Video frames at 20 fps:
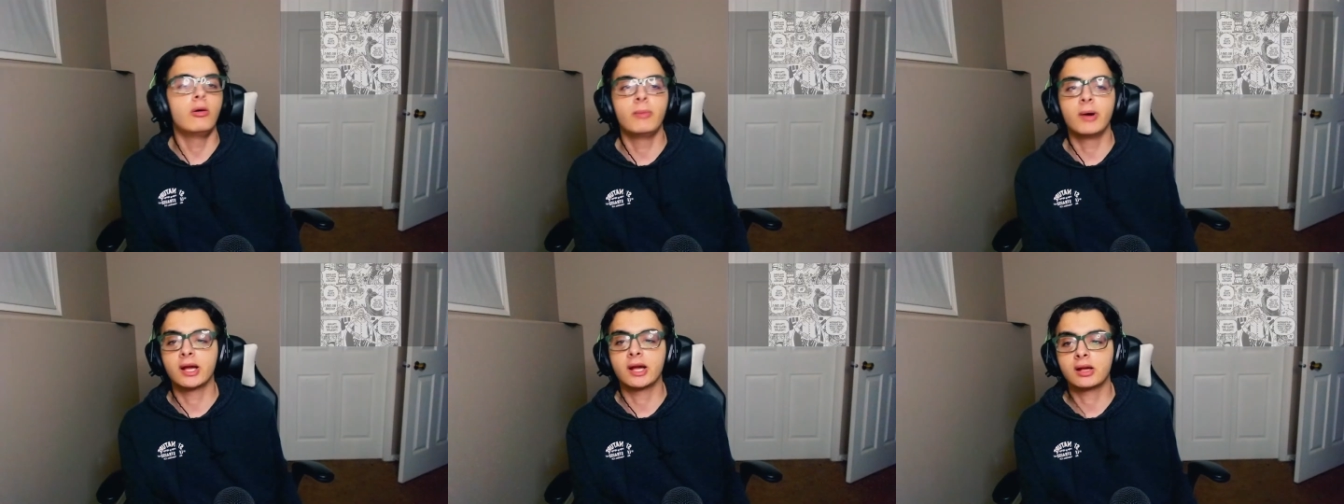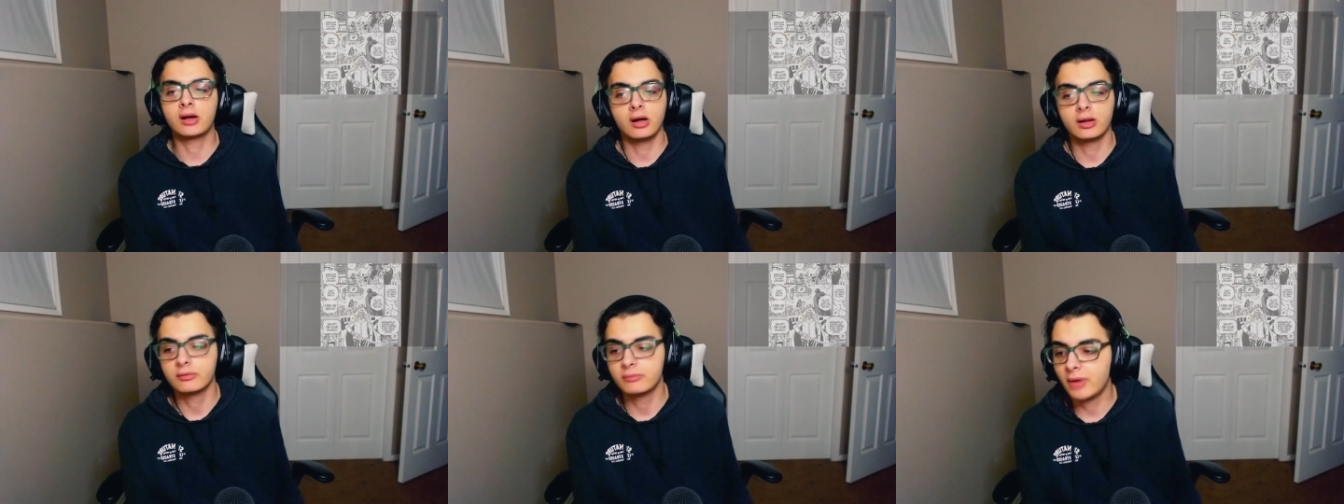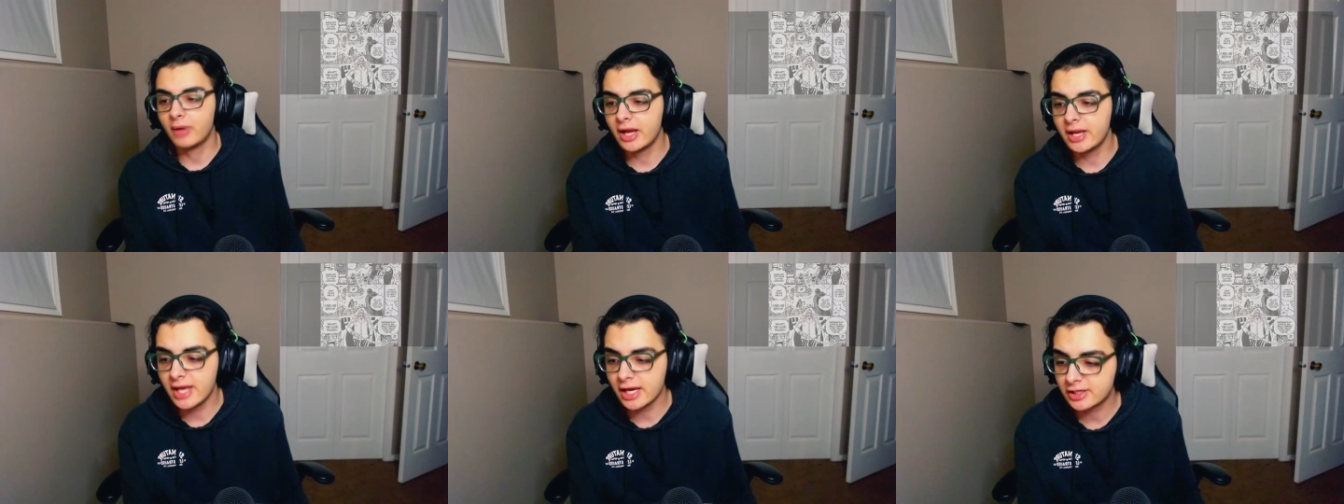Oh my god,
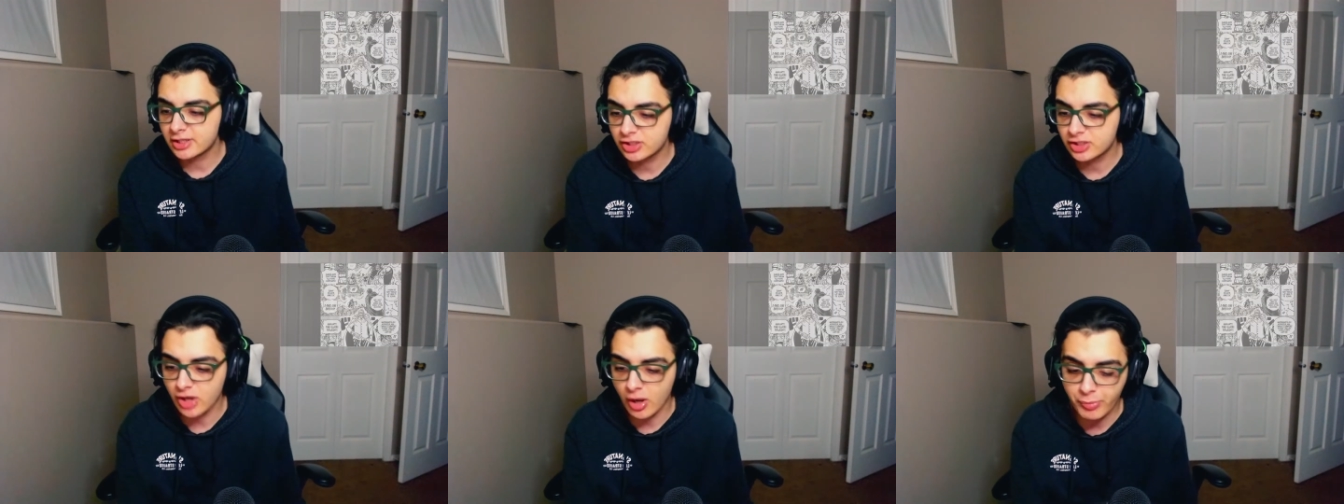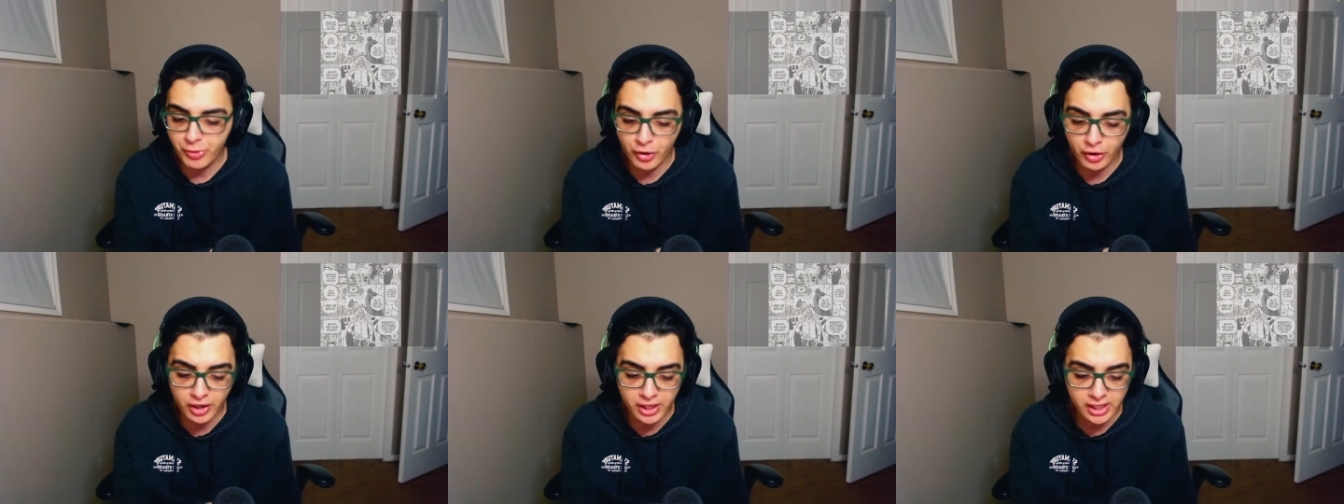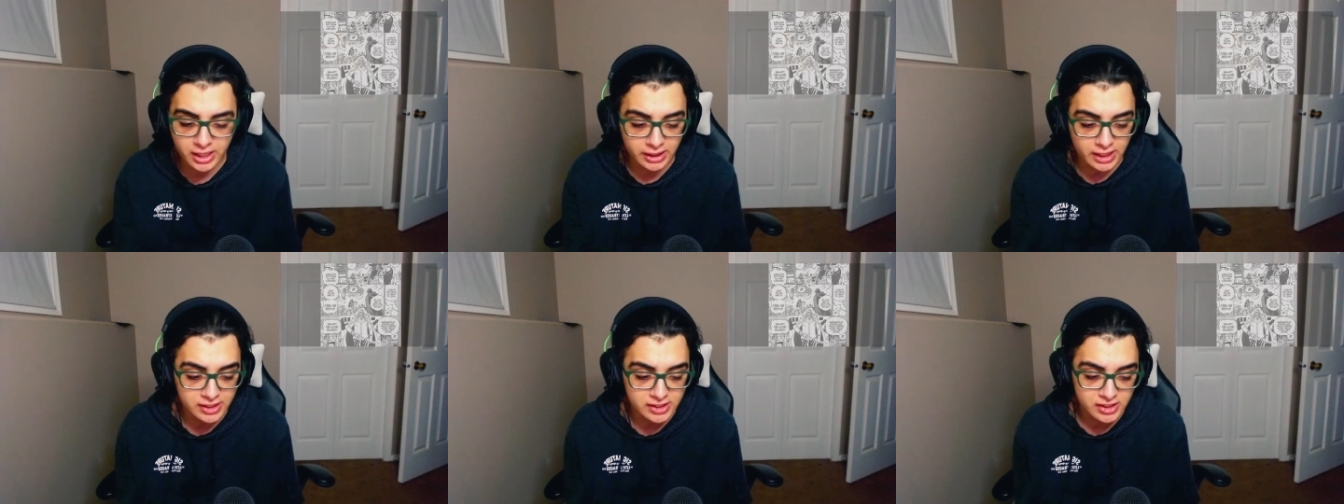my next top
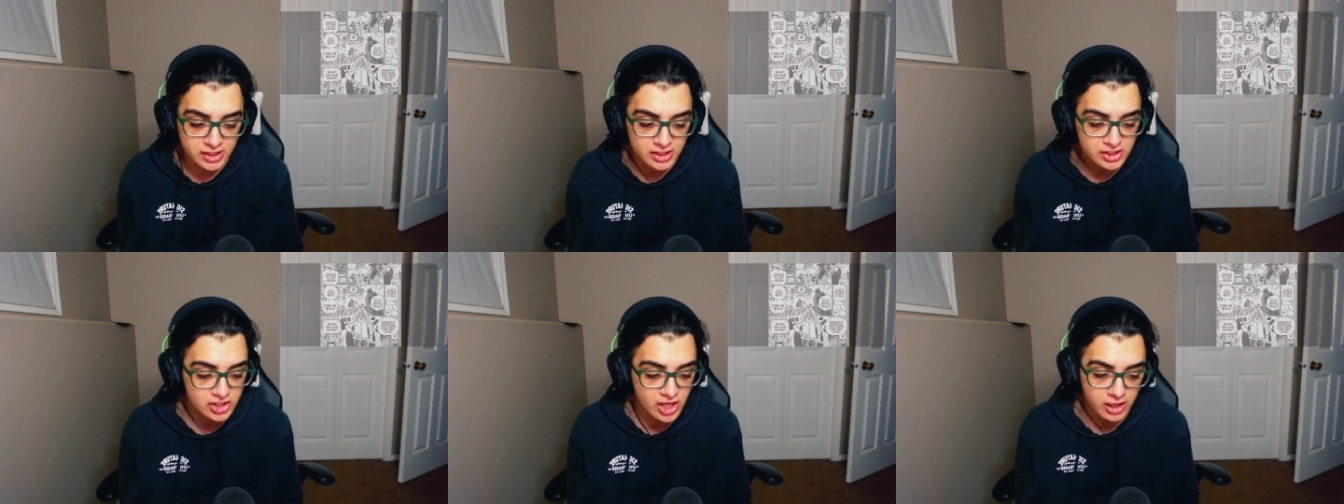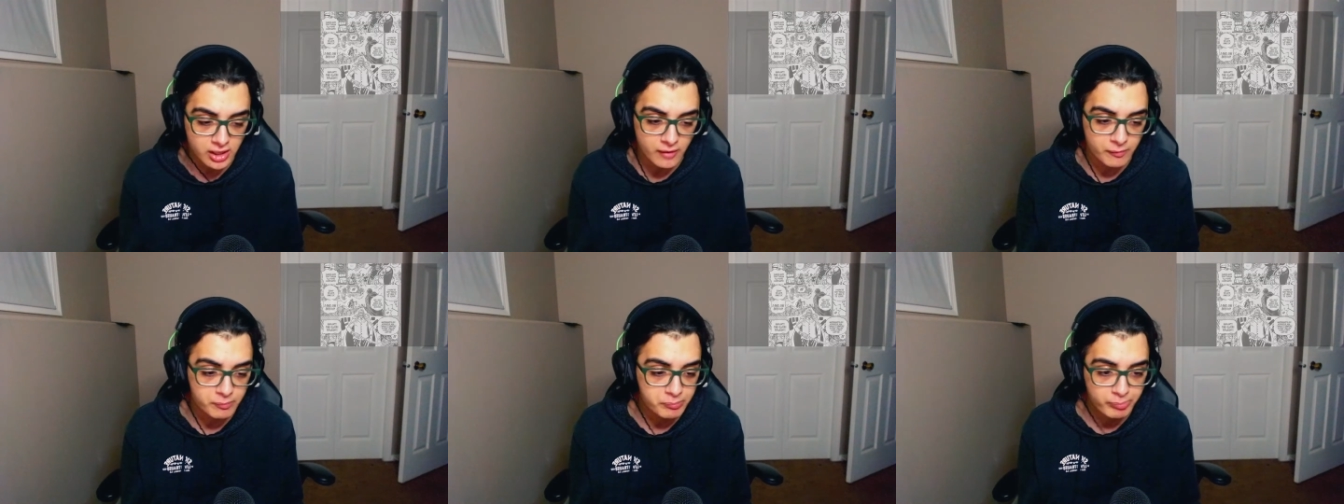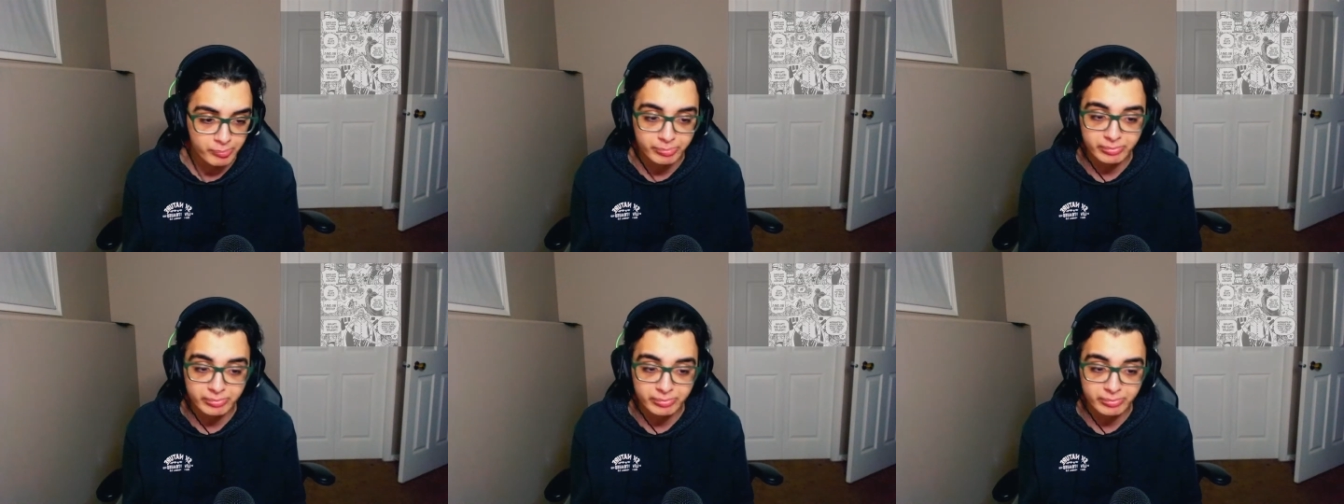thirty list is gonna